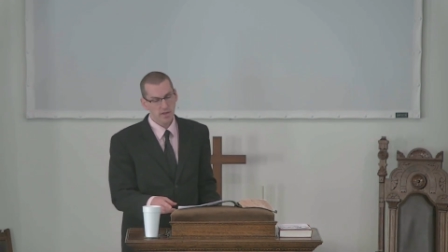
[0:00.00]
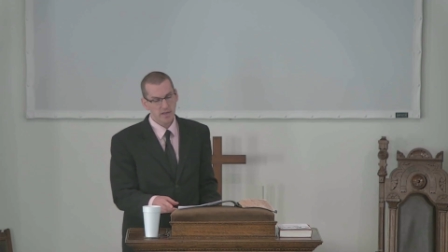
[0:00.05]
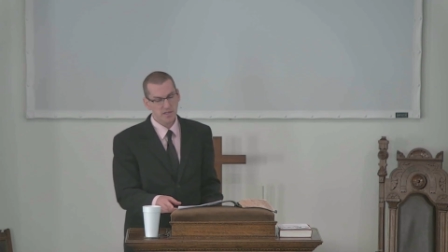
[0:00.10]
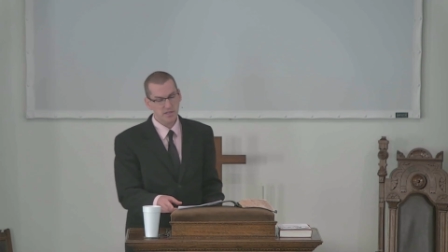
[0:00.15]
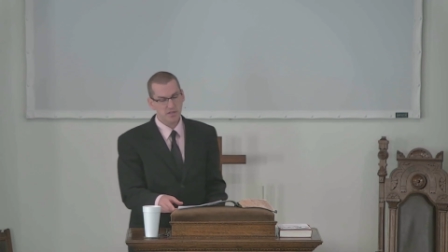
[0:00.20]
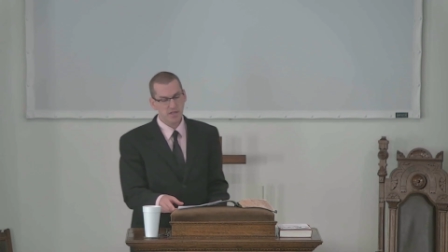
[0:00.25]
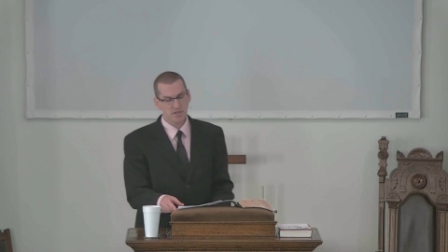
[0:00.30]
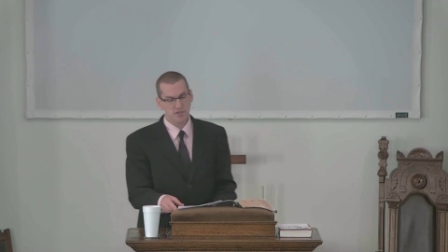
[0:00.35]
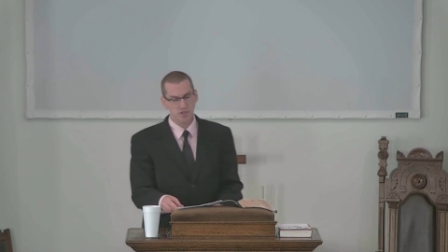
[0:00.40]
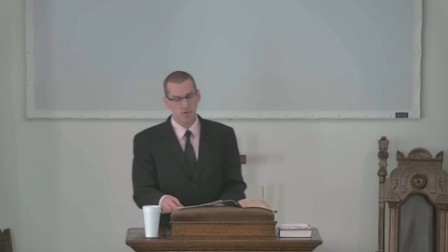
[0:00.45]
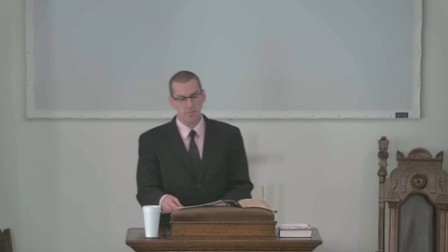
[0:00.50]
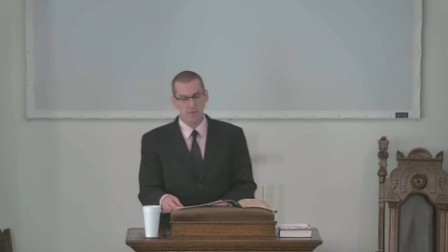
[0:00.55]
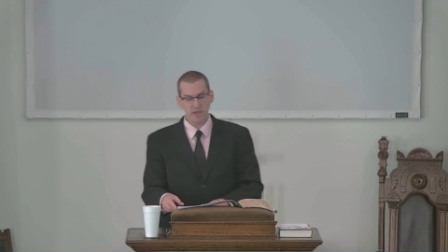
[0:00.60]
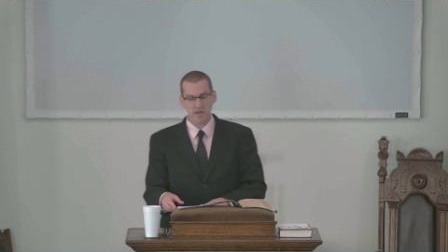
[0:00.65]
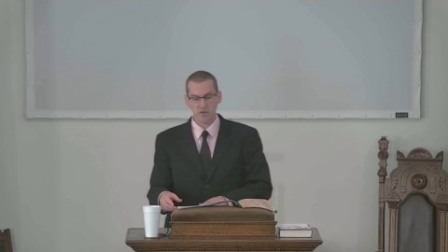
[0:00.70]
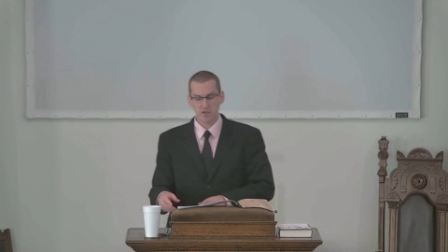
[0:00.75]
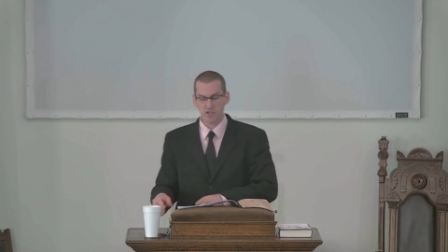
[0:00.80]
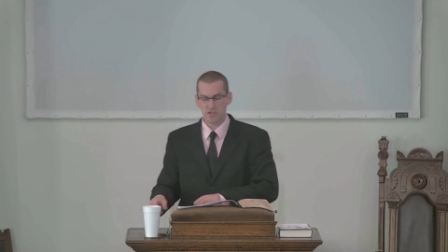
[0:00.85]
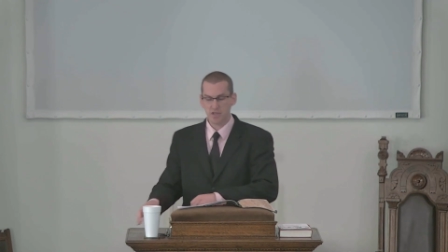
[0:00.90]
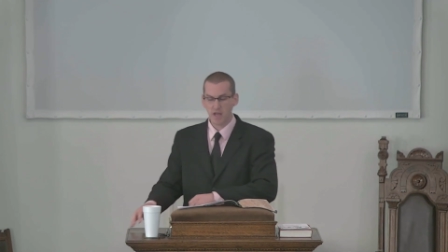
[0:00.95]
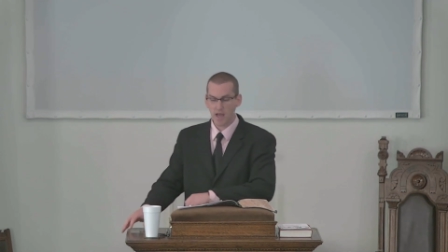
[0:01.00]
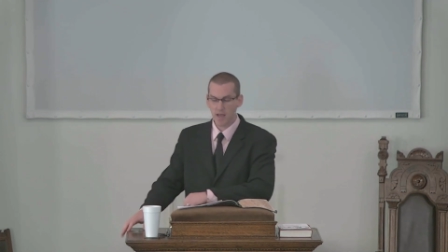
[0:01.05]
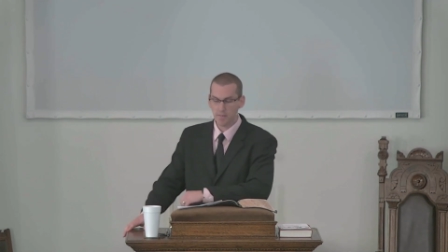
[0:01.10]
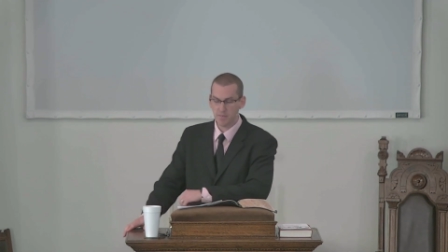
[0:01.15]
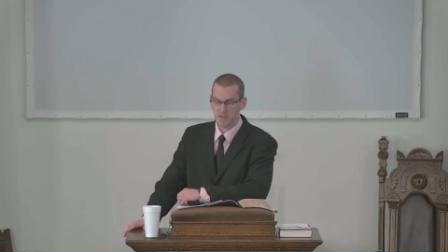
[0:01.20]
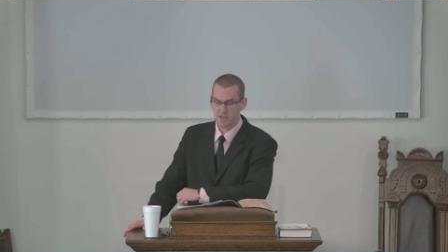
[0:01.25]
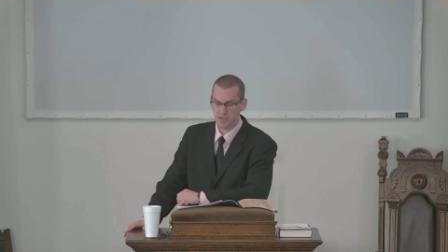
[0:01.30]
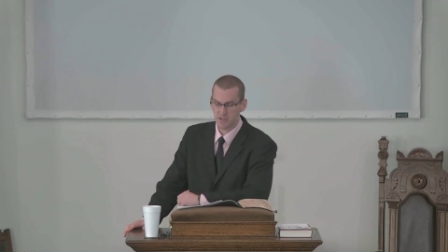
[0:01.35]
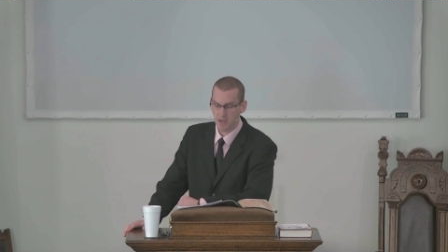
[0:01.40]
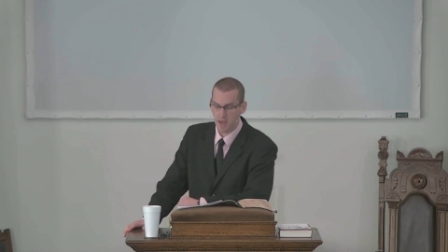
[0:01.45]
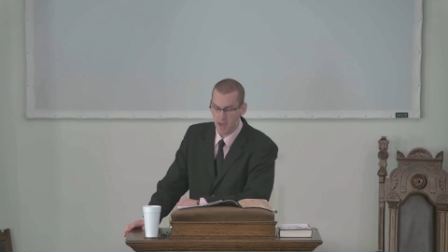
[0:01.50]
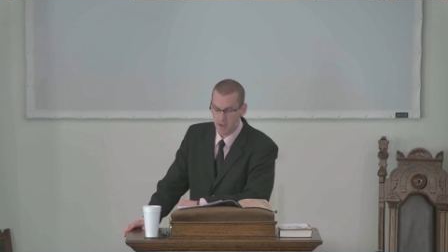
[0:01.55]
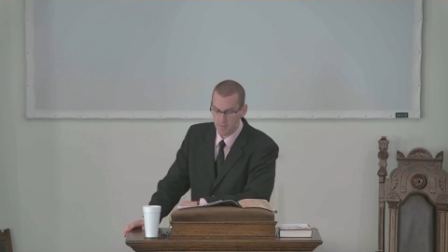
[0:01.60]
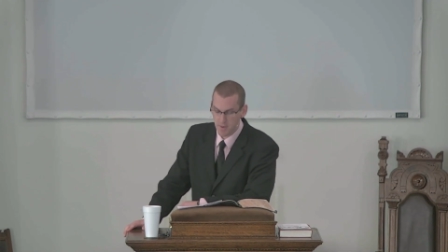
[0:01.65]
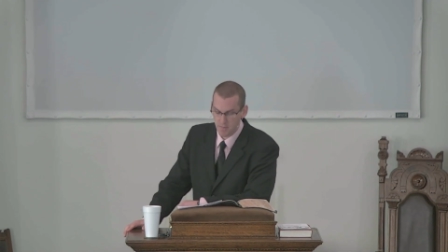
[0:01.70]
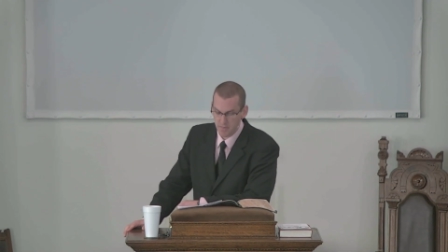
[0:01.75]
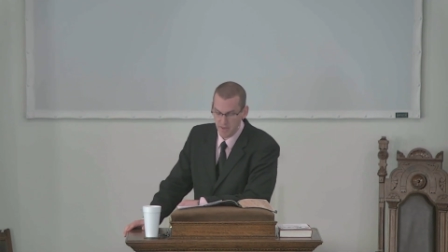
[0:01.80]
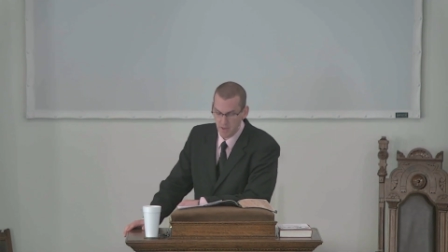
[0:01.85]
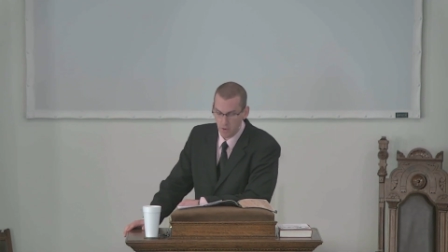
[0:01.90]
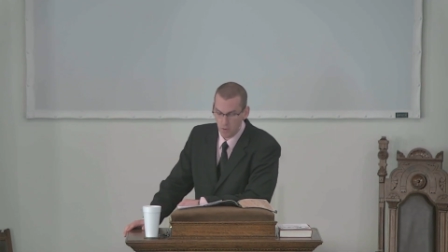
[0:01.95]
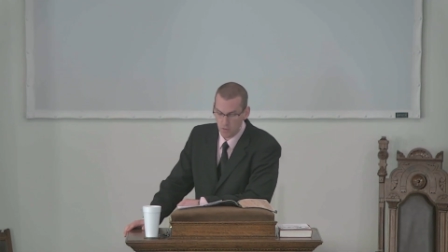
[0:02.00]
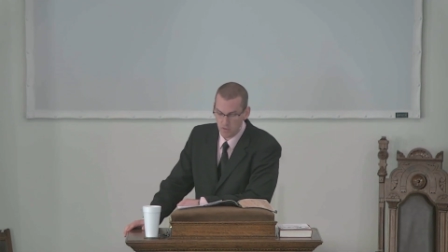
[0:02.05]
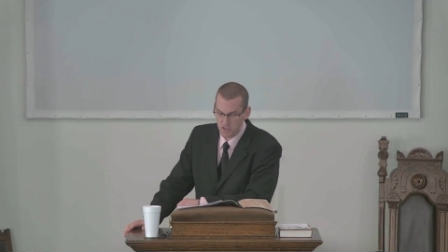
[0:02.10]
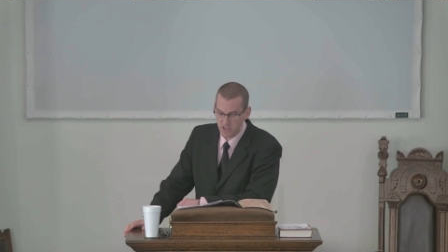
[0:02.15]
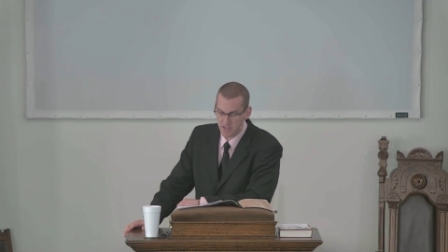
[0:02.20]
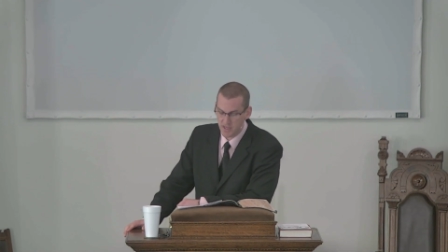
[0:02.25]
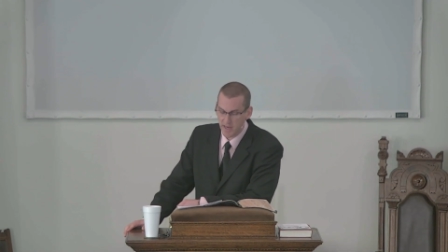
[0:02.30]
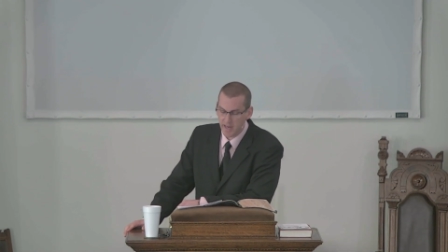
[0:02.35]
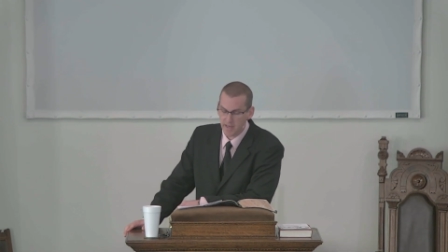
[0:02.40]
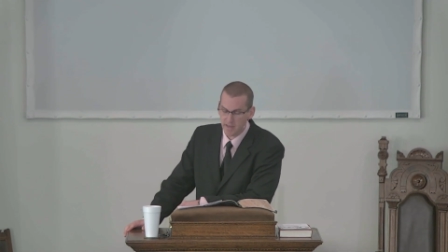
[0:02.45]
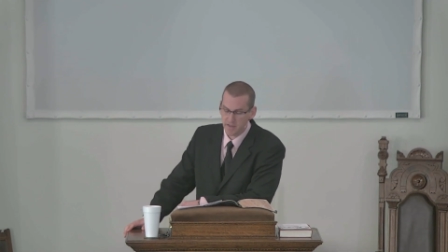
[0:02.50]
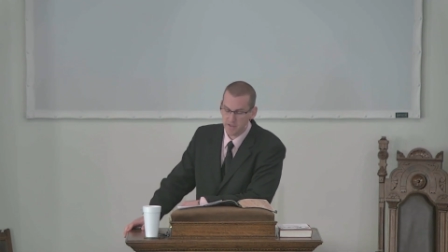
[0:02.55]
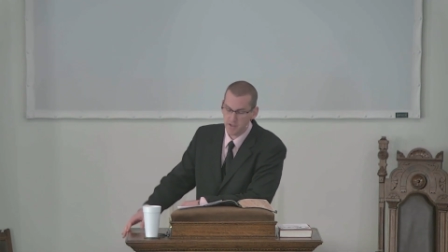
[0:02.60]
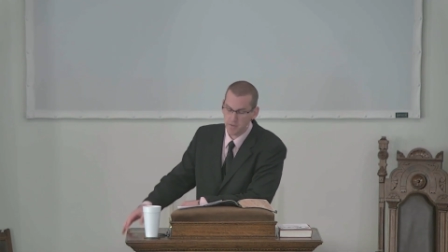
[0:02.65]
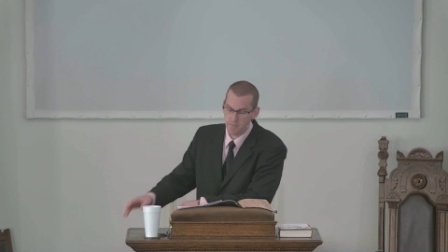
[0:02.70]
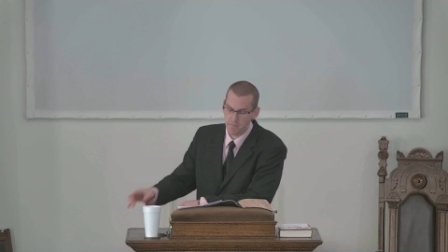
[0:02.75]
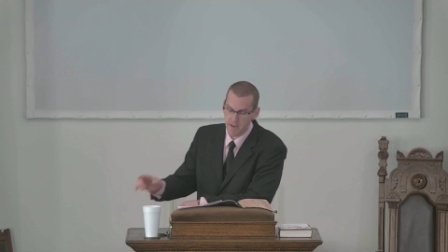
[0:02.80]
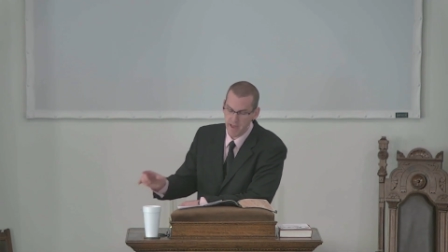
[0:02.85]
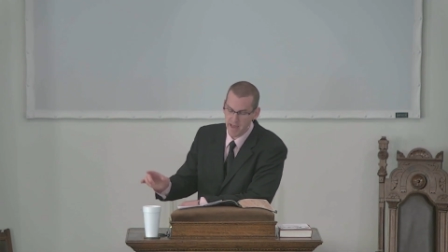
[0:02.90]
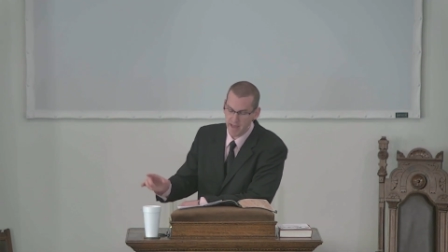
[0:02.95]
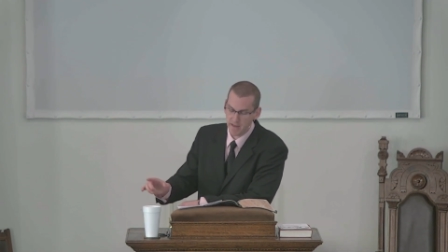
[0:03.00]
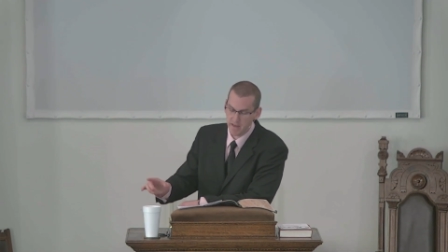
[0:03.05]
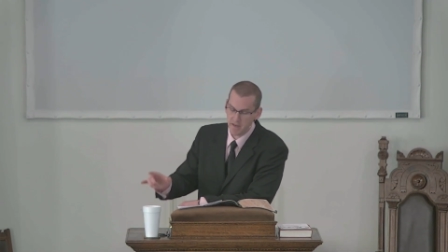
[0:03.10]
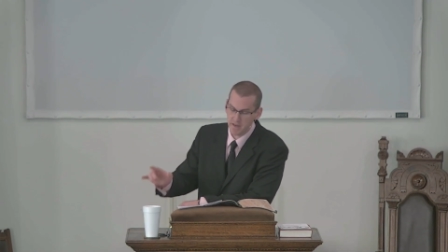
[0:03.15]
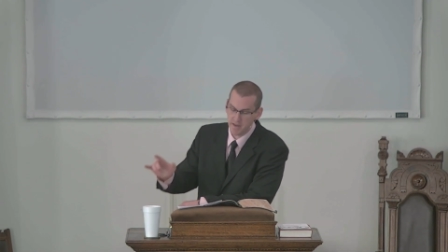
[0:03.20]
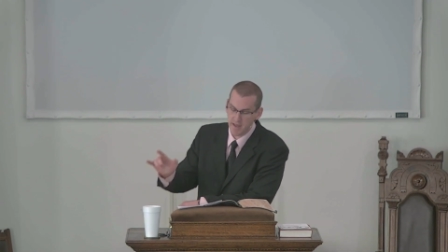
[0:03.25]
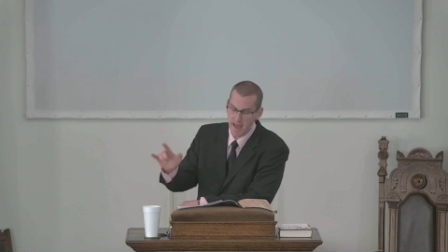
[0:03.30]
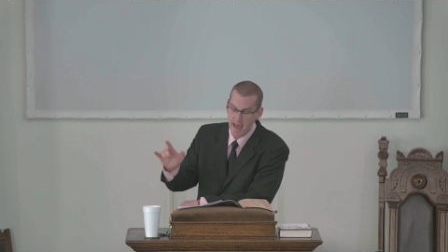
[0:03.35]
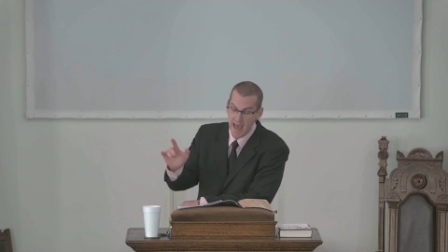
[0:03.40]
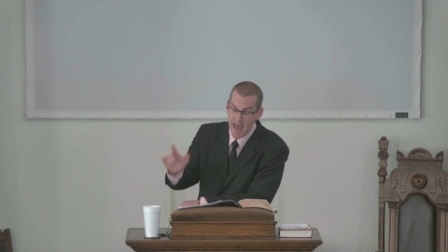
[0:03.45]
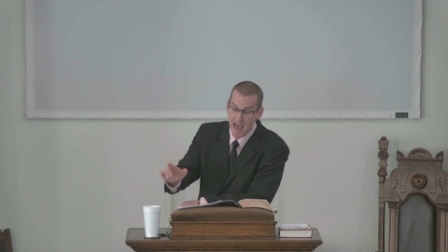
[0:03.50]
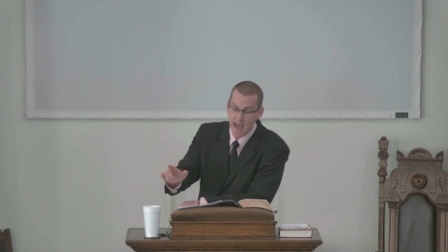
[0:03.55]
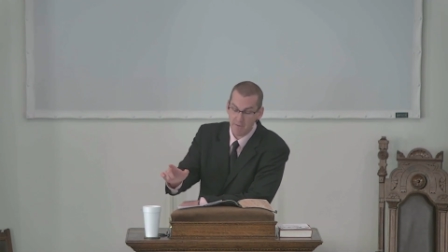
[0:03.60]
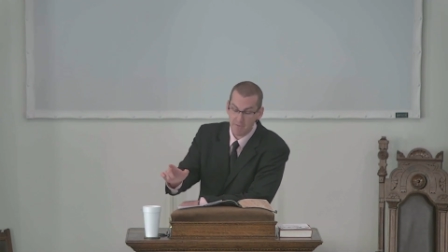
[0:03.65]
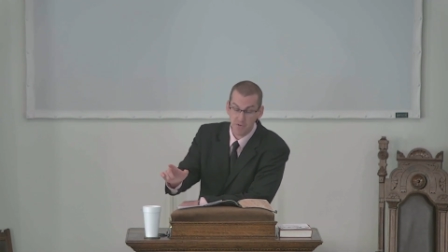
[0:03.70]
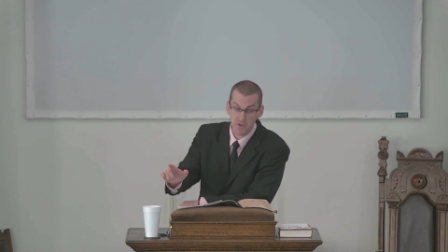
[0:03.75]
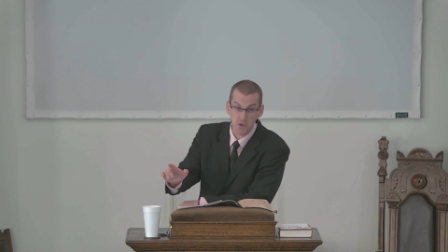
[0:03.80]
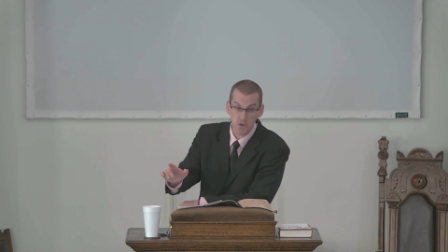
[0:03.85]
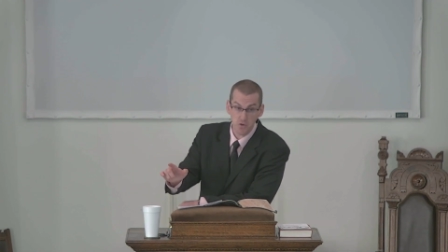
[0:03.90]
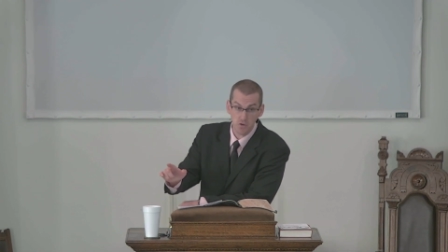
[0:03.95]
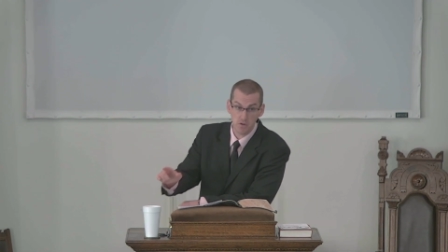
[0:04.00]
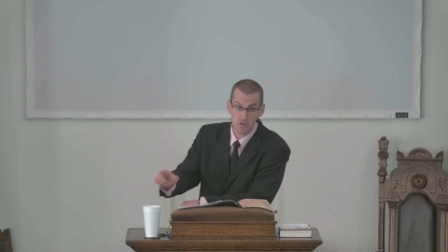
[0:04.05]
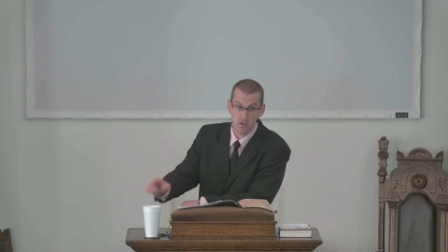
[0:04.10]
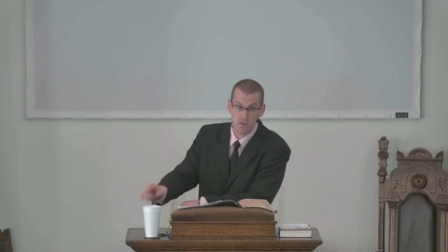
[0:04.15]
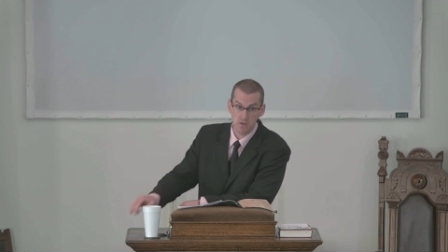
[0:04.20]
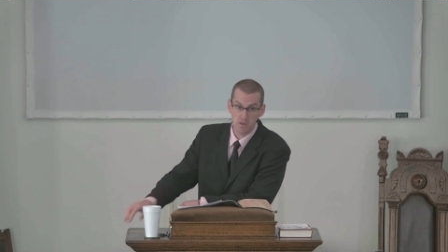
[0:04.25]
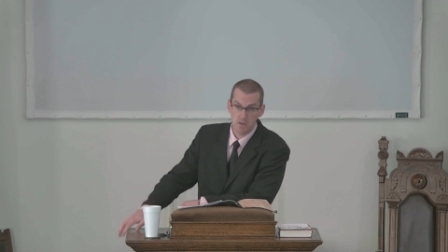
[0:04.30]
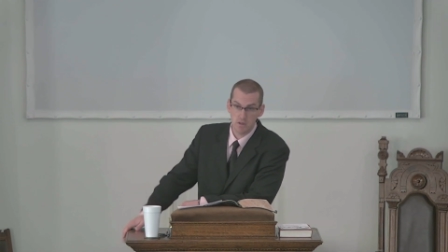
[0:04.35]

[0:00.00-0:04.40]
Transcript: He says to Peter, Simon, Simon, behold, Satan demanded to have you,